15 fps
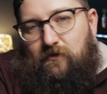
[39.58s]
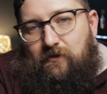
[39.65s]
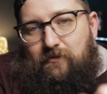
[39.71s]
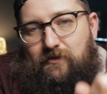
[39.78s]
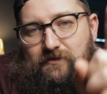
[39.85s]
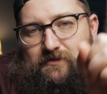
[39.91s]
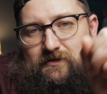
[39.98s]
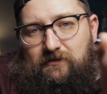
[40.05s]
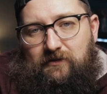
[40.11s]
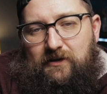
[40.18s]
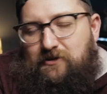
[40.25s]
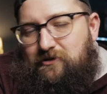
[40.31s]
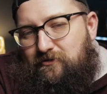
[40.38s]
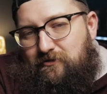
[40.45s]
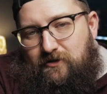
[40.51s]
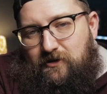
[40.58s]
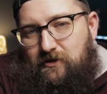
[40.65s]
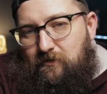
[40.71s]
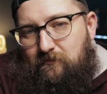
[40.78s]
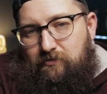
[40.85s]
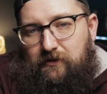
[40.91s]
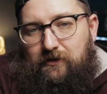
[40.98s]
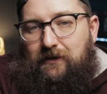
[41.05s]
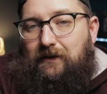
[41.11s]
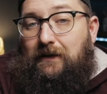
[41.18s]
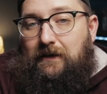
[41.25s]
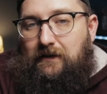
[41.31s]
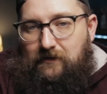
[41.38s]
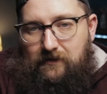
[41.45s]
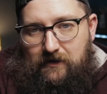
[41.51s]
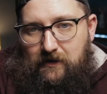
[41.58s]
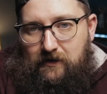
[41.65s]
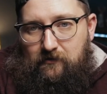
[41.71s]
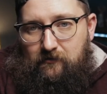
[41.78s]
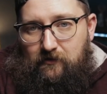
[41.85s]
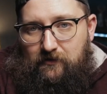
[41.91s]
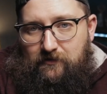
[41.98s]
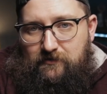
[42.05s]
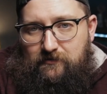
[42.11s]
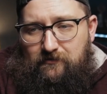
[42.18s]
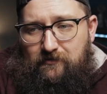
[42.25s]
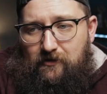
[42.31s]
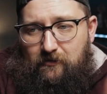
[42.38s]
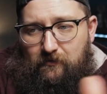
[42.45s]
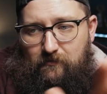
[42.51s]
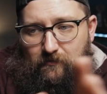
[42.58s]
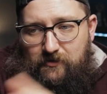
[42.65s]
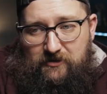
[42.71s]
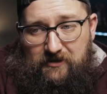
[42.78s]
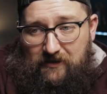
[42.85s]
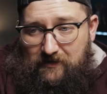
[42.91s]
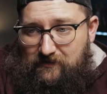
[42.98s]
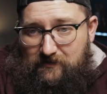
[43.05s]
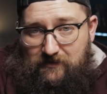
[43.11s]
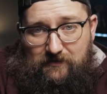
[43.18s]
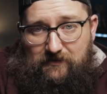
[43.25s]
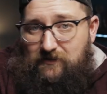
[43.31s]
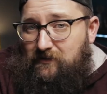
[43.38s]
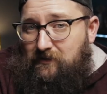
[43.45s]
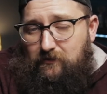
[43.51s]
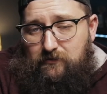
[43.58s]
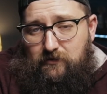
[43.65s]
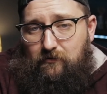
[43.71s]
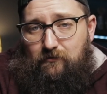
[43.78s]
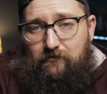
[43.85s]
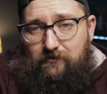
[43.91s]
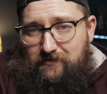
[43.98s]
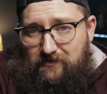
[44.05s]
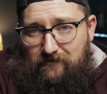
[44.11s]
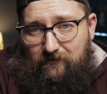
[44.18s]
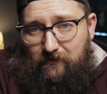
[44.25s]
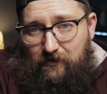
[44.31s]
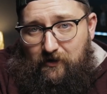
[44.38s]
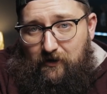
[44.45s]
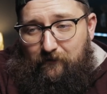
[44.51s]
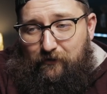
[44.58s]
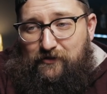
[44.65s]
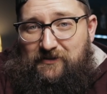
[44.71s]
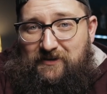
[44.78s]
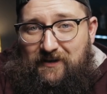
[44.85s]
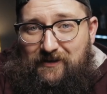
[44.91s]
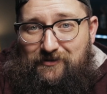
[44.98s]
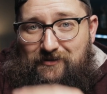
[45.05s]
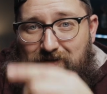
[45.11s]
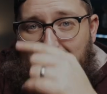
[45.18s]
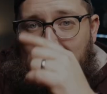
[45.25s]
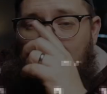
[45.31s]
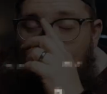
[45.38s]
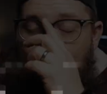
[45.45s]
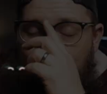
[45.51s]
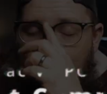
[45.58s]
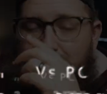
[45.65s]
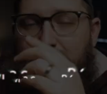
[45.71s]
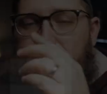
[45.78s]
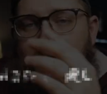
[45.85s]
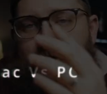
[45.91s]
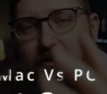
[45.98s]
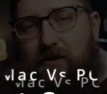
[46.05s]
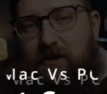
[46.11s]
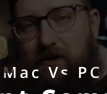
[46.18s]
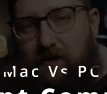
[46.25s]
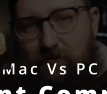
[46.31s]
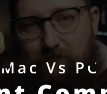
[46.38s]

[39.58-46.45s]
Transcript: foremost, unless you're a completely analog studio, in which case this is a totally different conversation, you're gonna need a